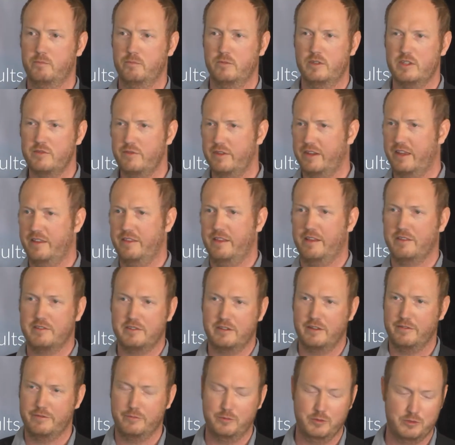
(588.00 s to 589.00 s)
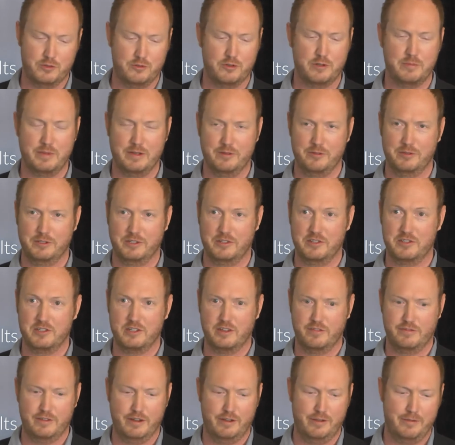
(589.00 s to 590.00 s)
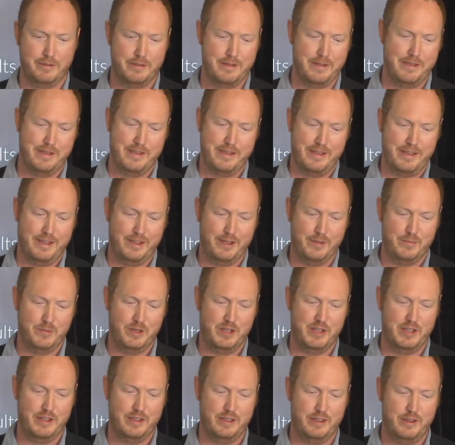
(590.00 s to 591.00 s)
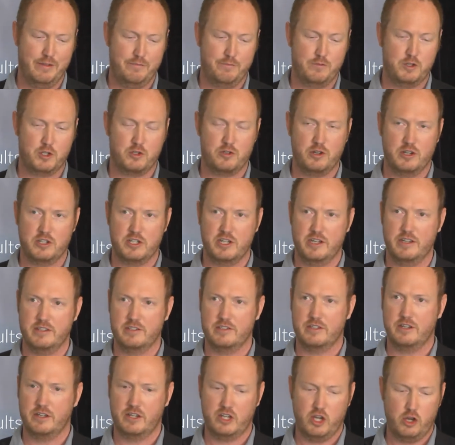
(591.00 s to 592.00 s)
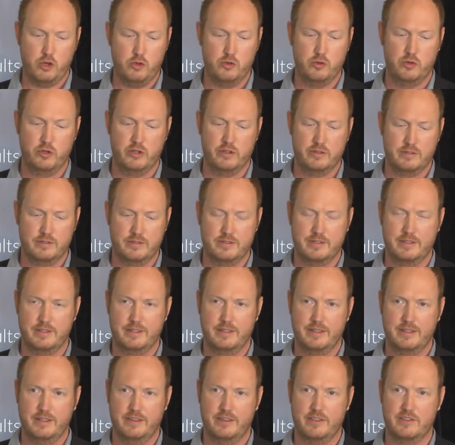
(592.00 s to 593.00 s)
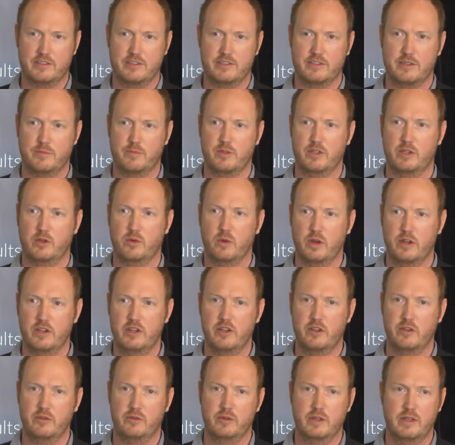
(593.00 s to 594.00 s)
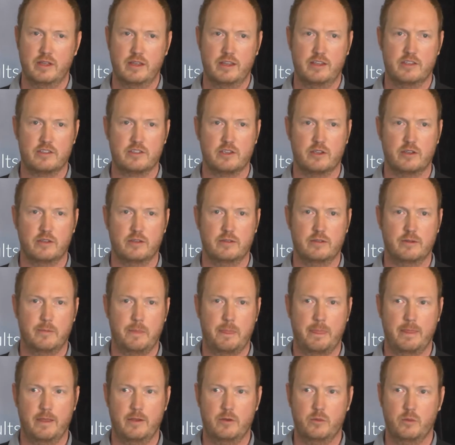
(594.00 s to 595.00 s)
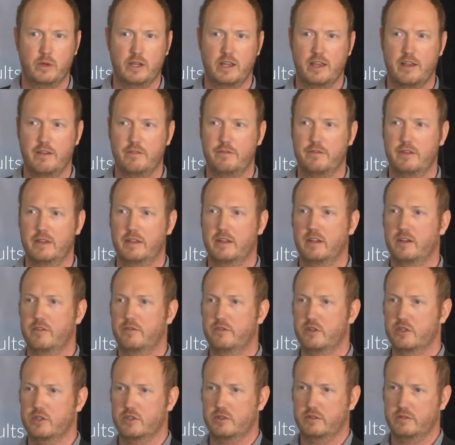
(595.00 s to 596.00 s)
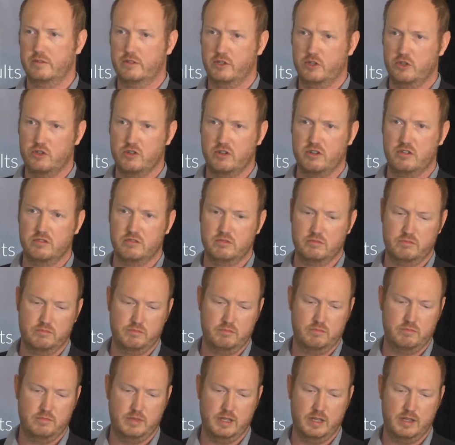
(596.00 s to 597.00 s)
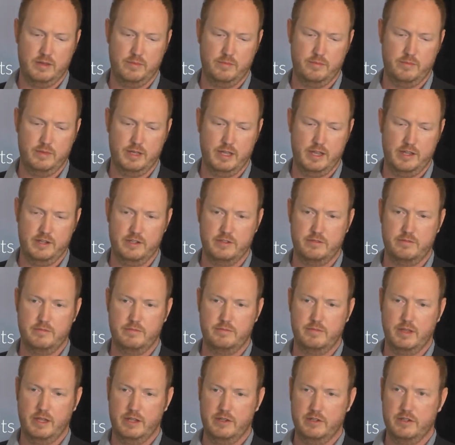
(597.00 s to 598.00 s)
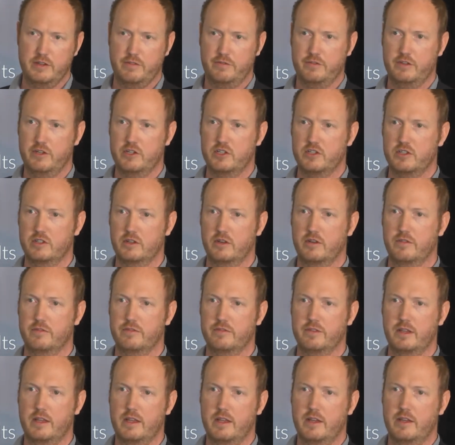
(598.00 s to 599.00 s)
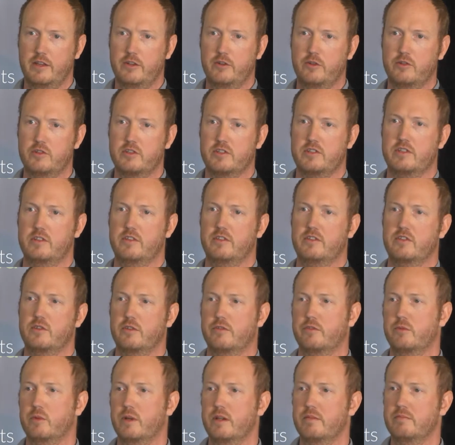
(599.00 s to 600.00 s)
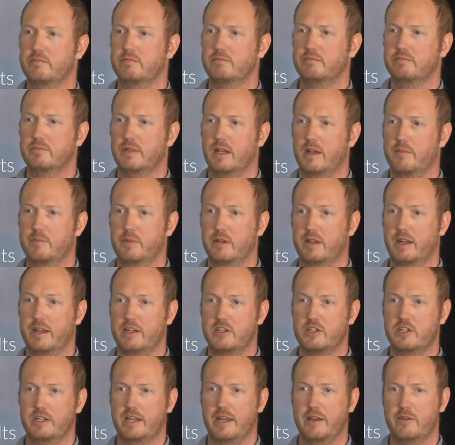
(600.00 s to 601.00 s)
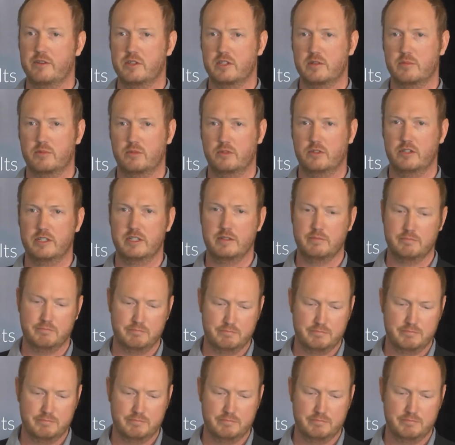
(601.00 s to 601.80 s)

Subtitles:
Let's forget that stuff. We'll talk about all the good stuff now. Infrastructure as code. This is something quite new. So we have in our version control a definition of not just our software, but actually how it's deployed,